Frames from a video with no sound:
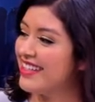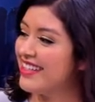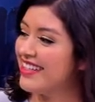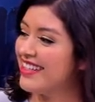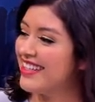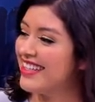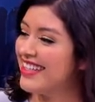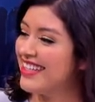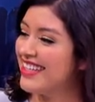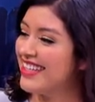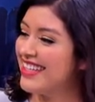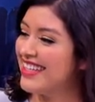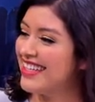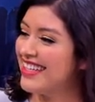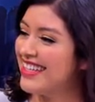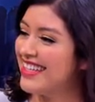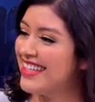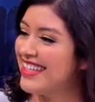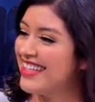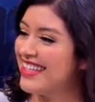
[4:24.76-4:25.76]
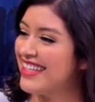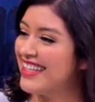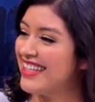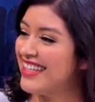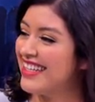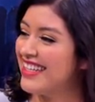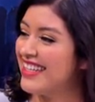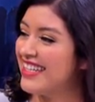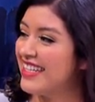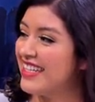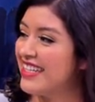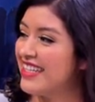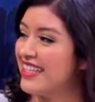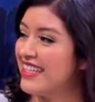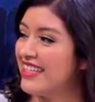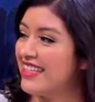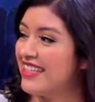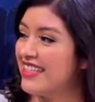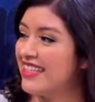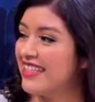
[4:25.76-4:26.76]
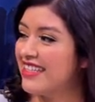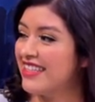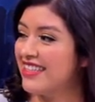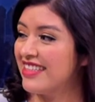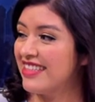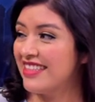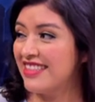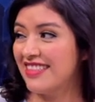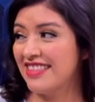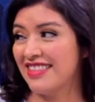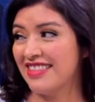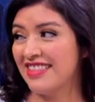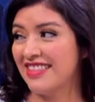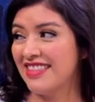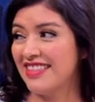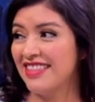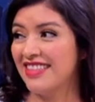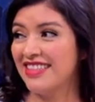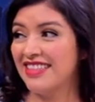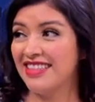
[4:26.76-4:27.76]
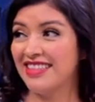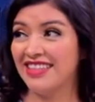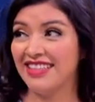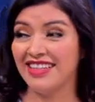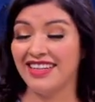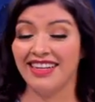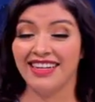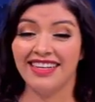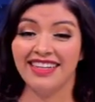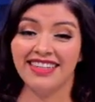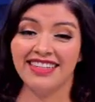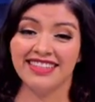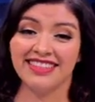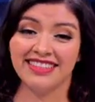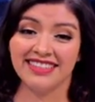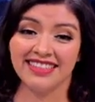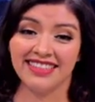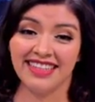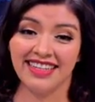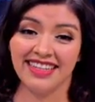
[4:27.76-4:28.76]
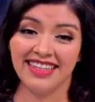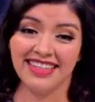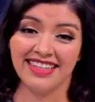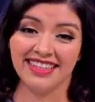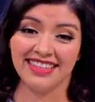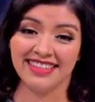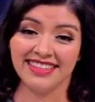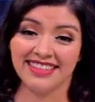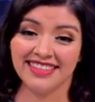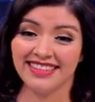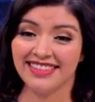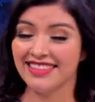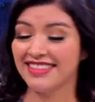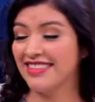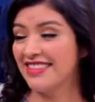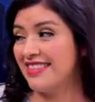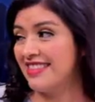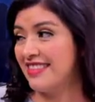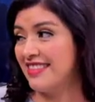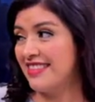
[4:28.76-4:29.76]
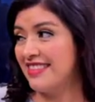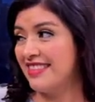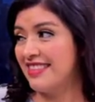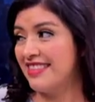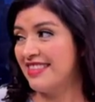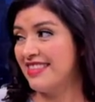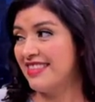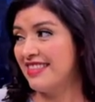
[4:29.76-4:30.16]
[no speech]